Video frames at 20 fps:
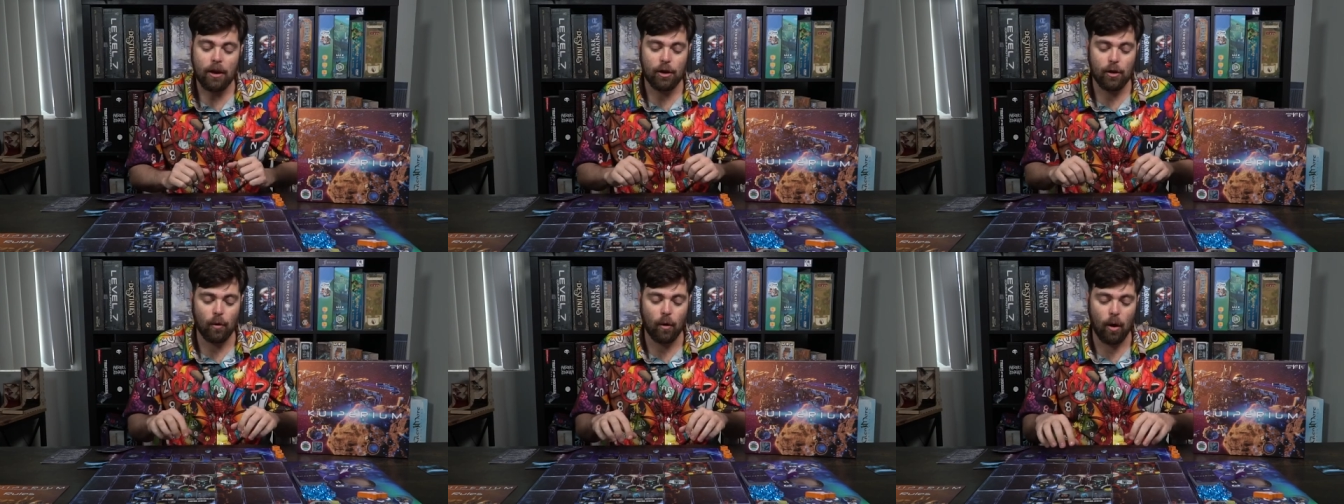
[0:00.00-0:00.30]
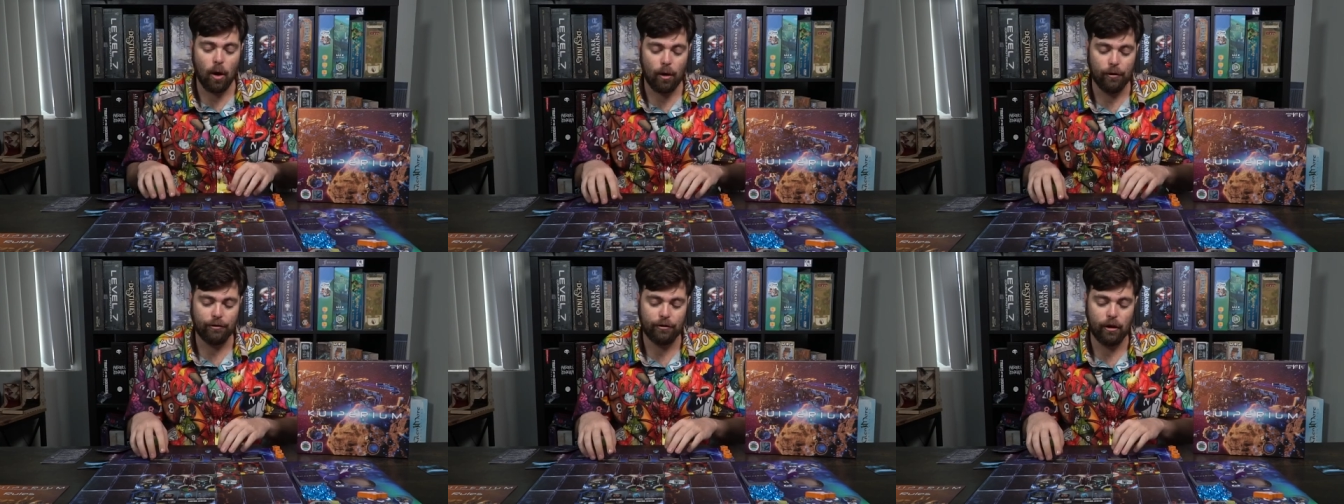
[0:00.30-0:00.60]
you're
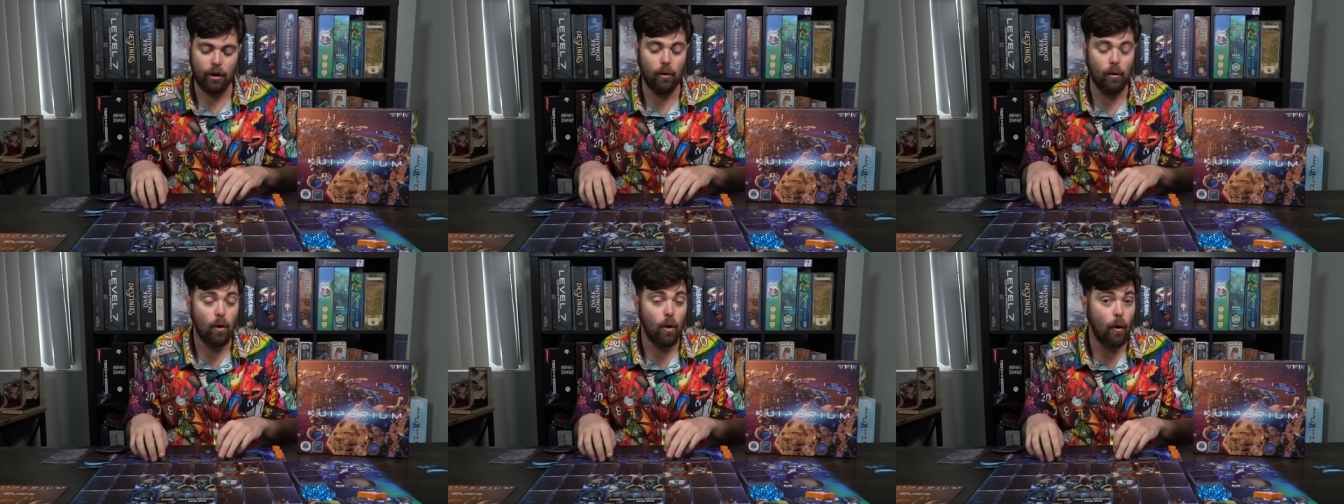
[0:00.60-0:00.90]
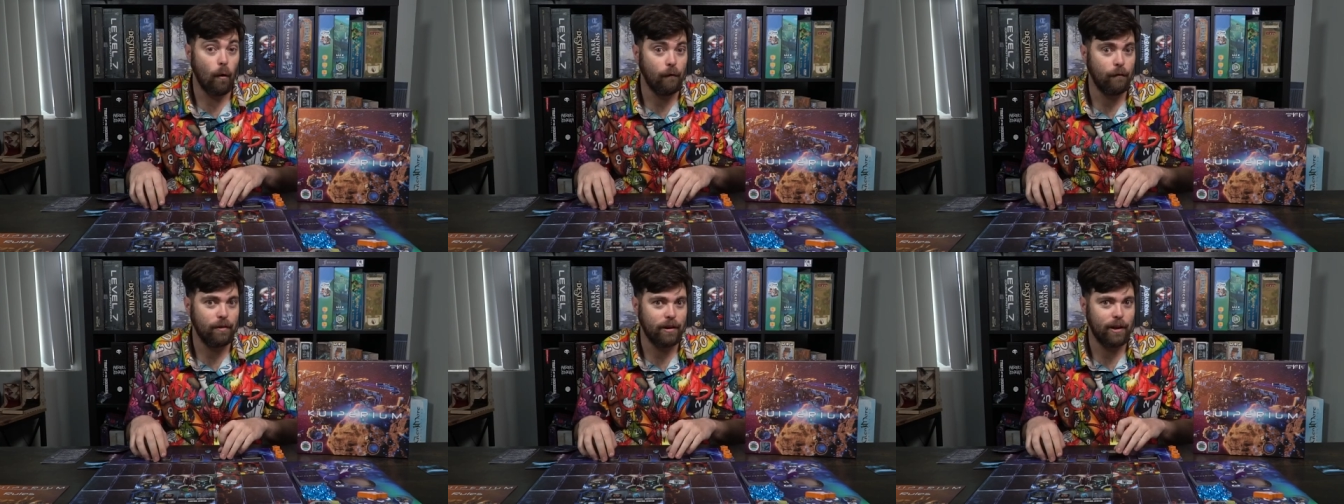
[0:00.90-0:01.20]
also
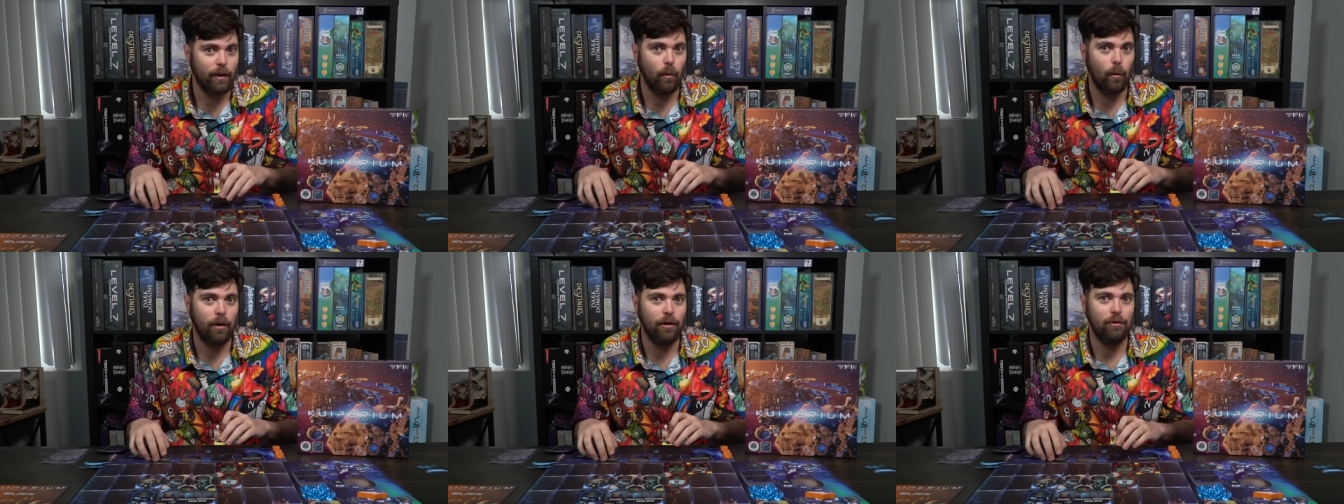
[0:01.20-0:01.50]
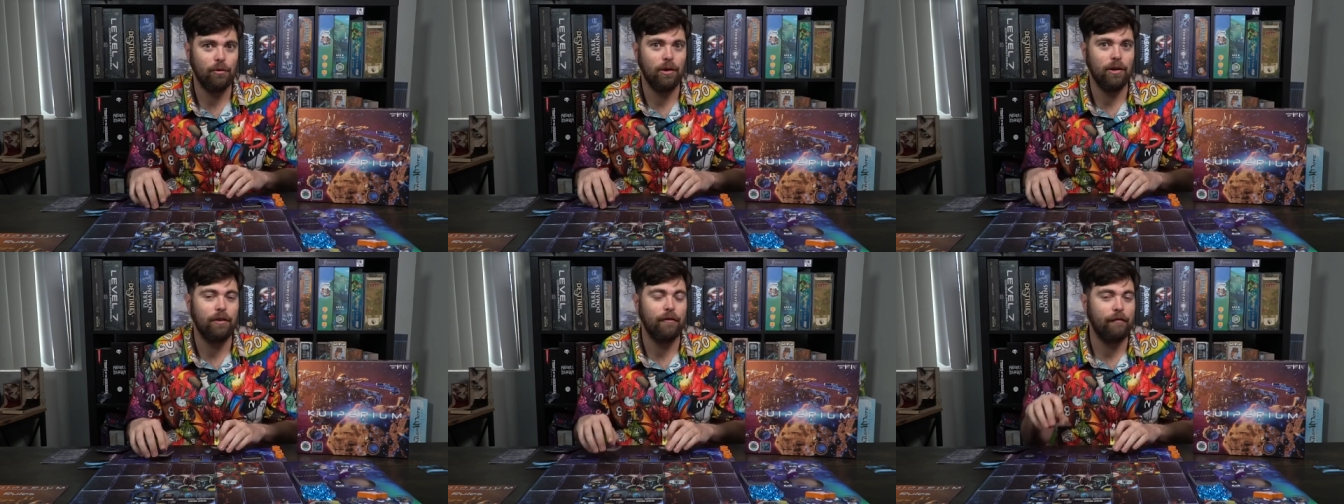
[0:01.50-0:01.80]
hopefully going
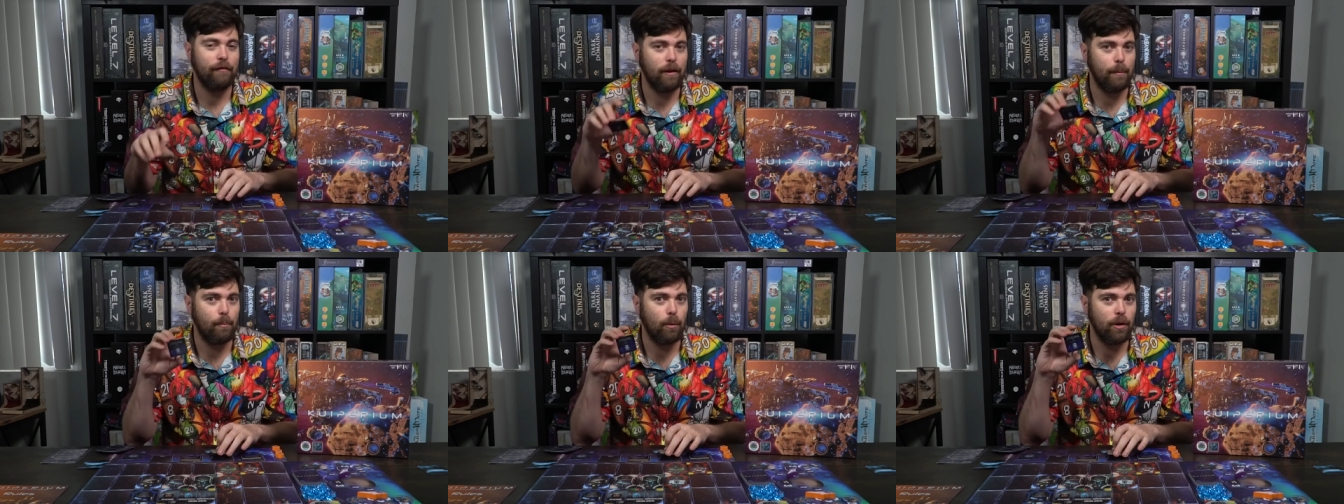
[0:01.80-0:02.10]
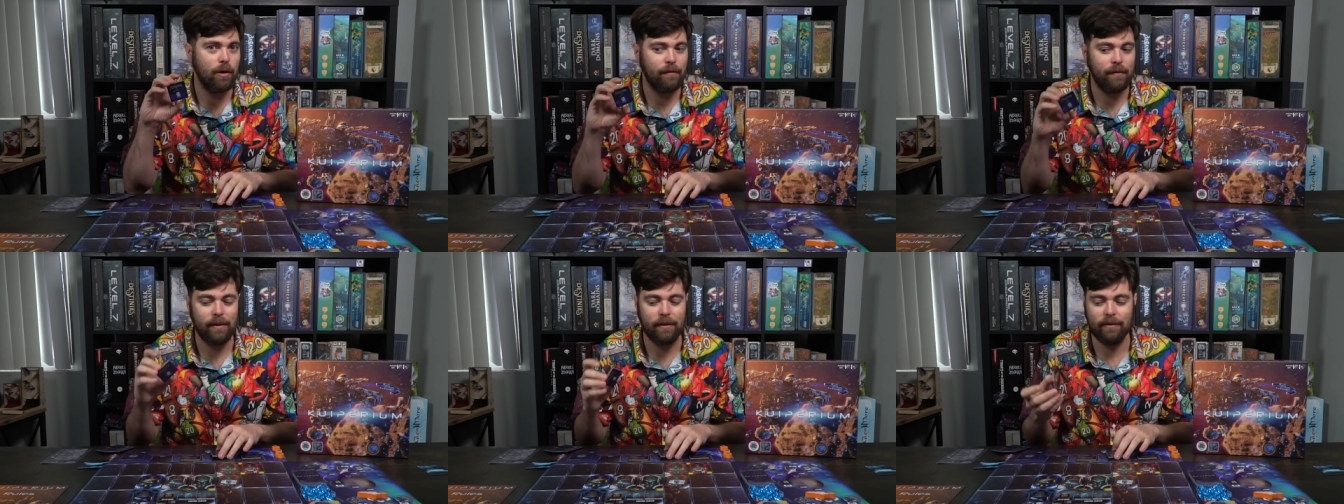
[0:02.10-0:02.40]
to get to flip
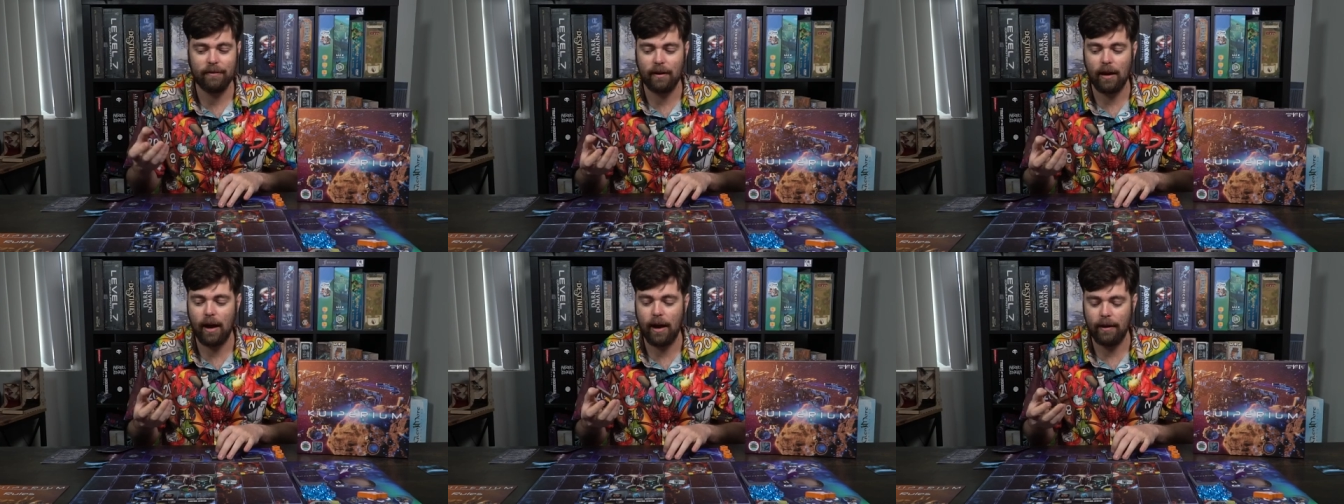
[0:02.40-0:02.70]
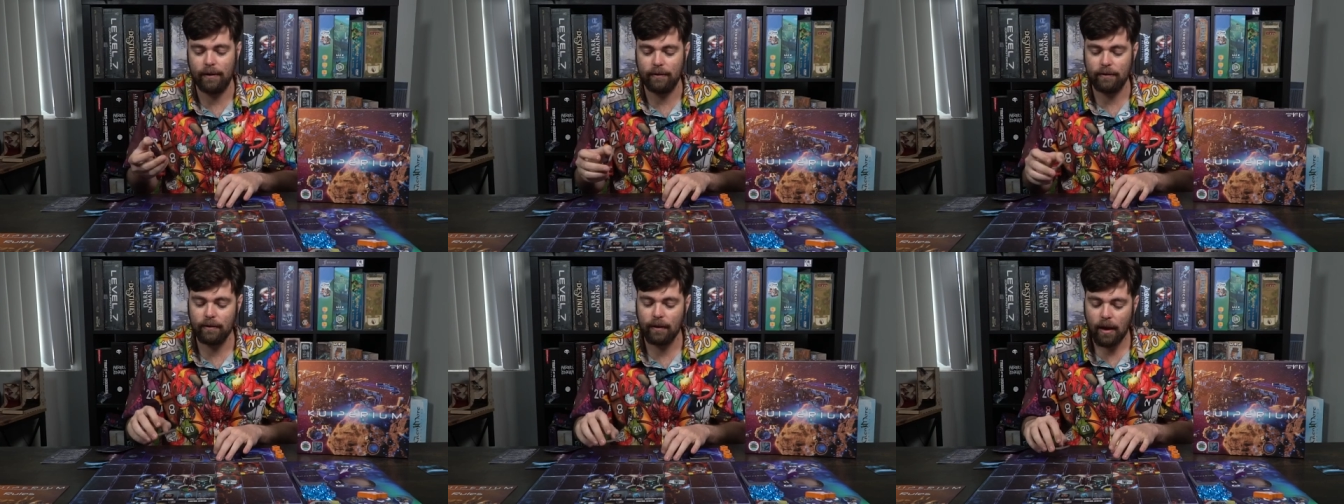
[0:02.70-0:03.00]
one of these
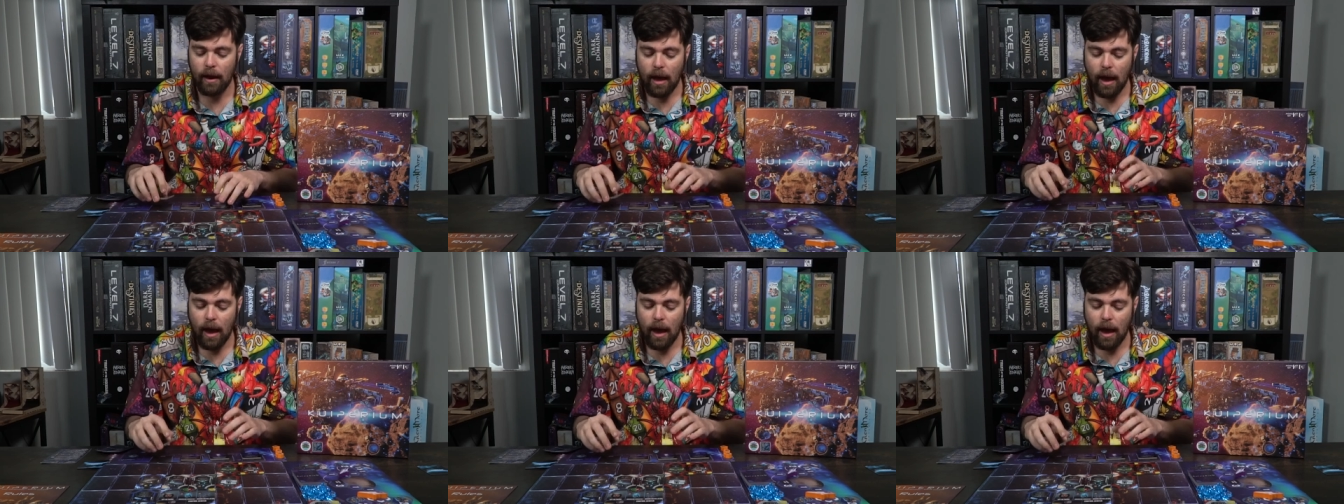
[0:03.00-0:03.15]
guys.